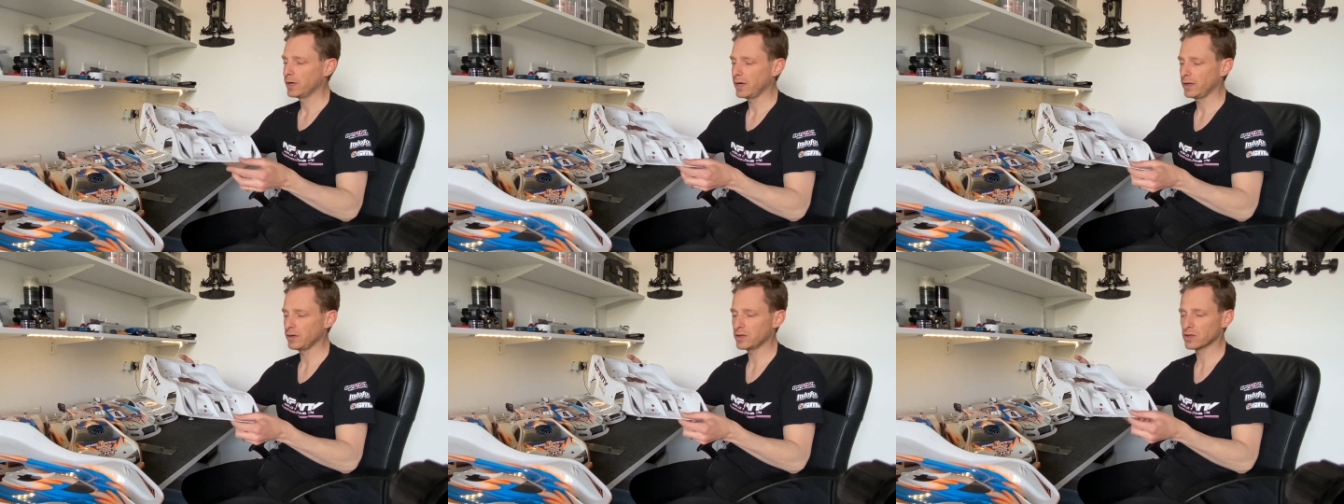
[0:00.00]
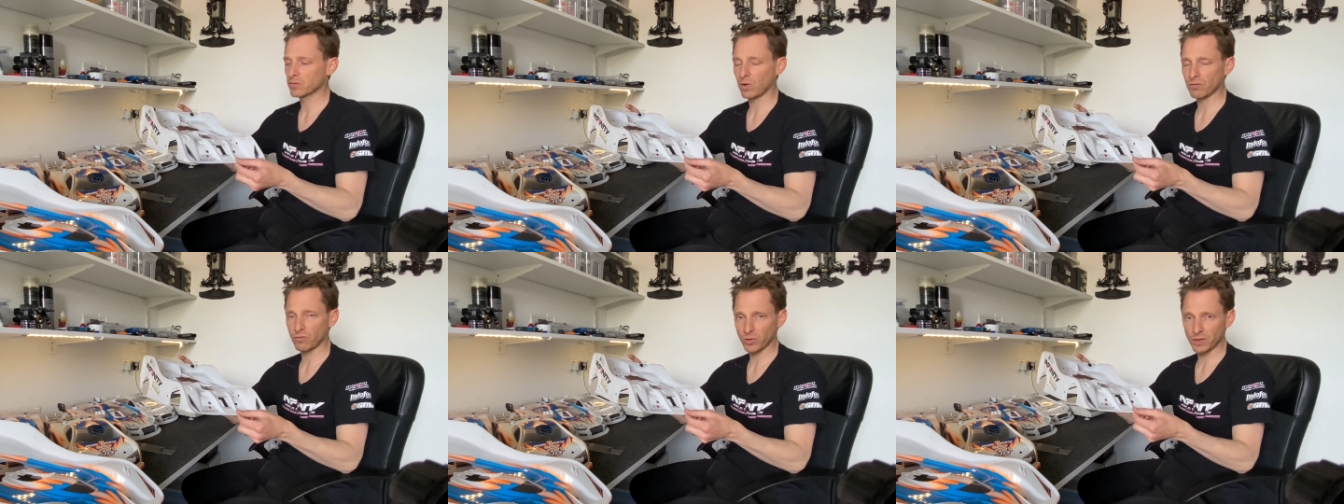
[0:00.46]
and this is
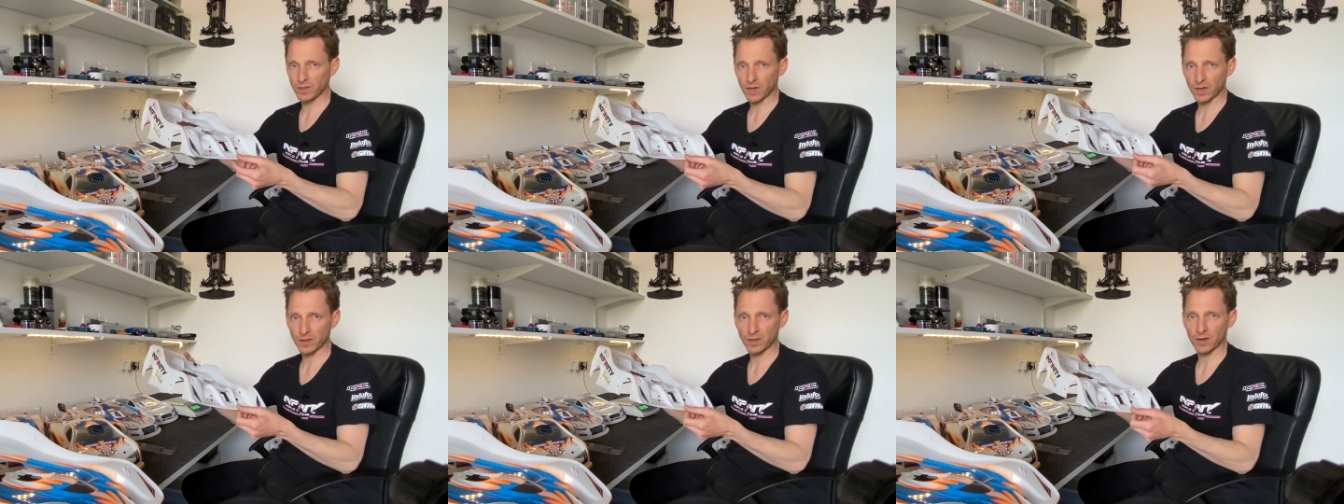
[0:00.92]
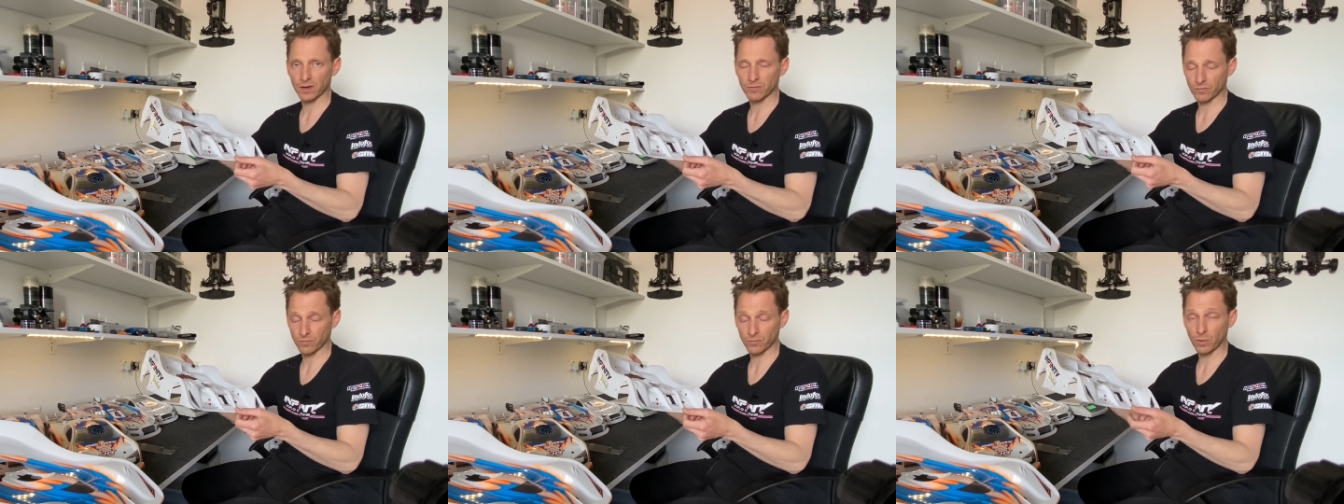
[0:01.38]

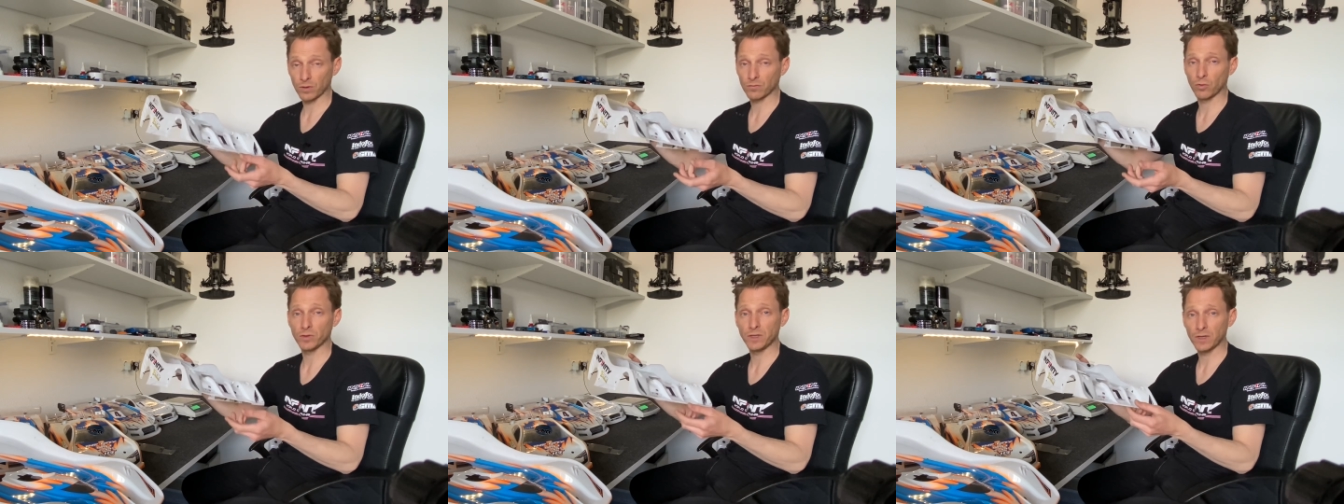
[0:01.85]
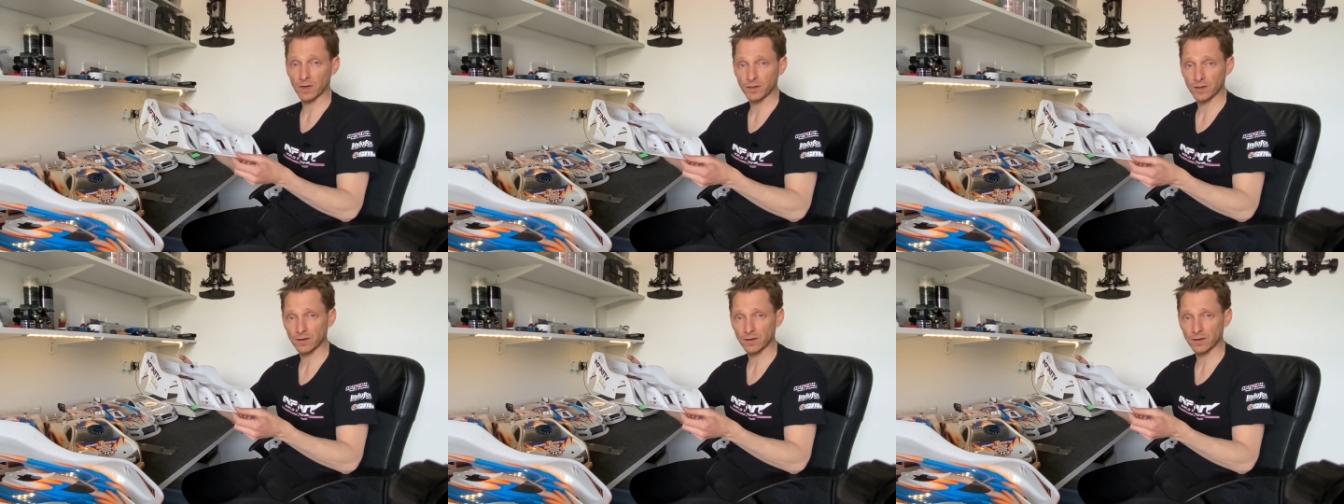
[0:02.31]
149,